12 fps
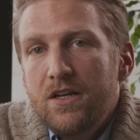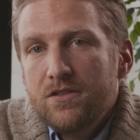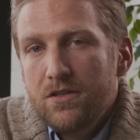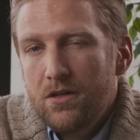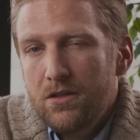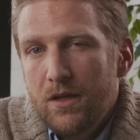
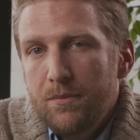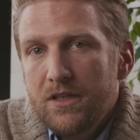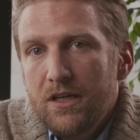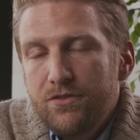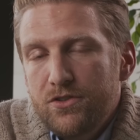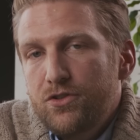So let me
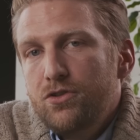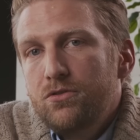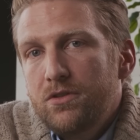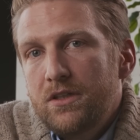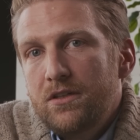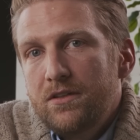give you
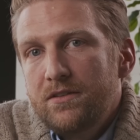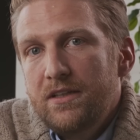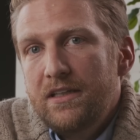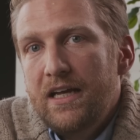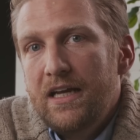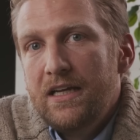two here
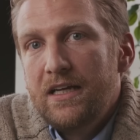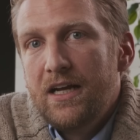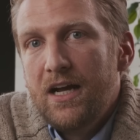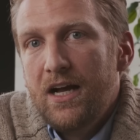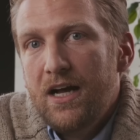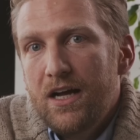today
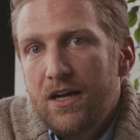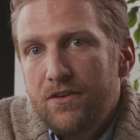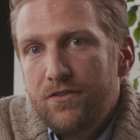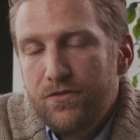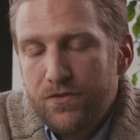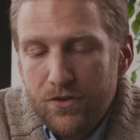
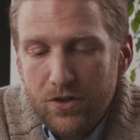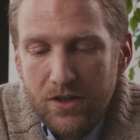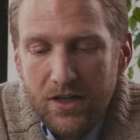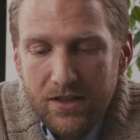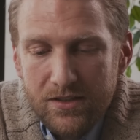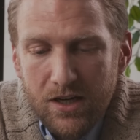uh,
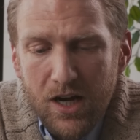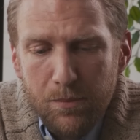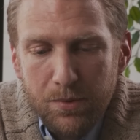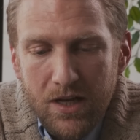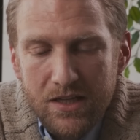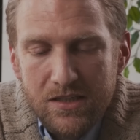for a
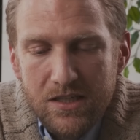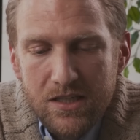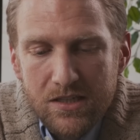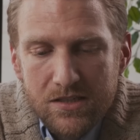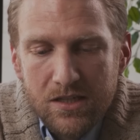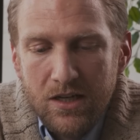couple
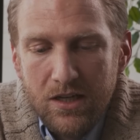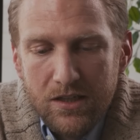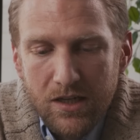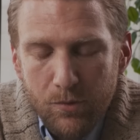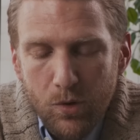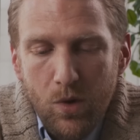ideas.
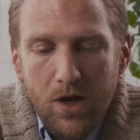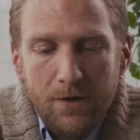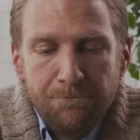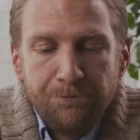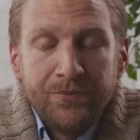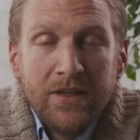Number
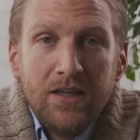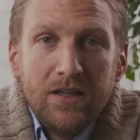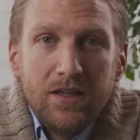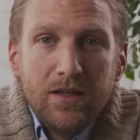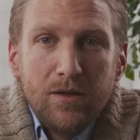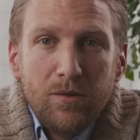one,
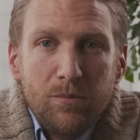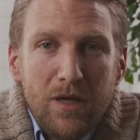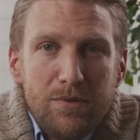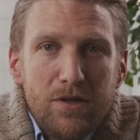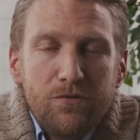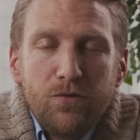
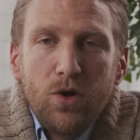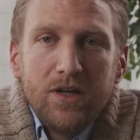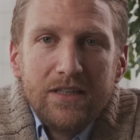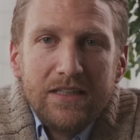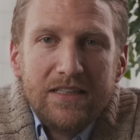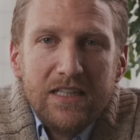maybe
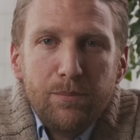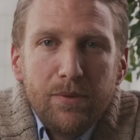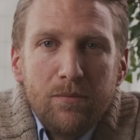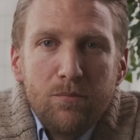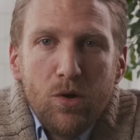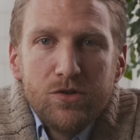avoid
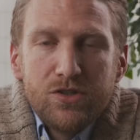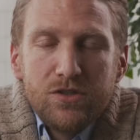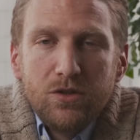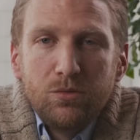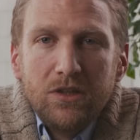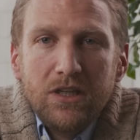deep
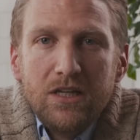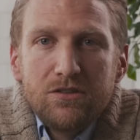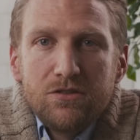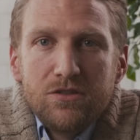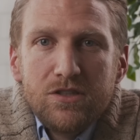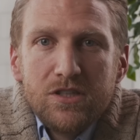emotional
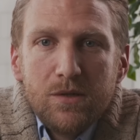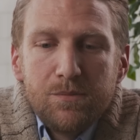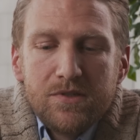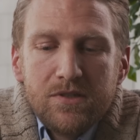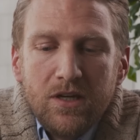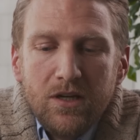
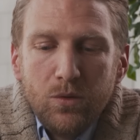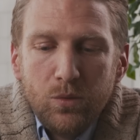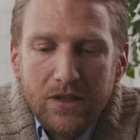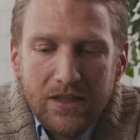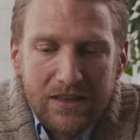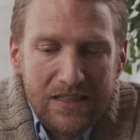relationships
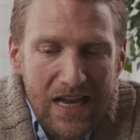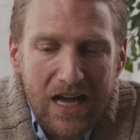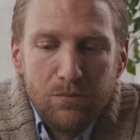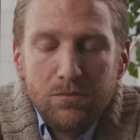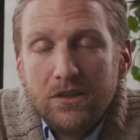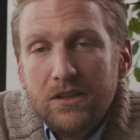with
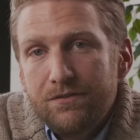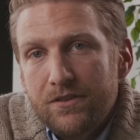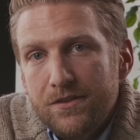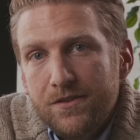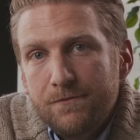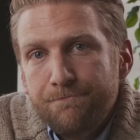
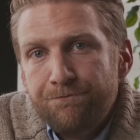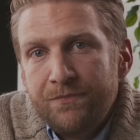non-believers.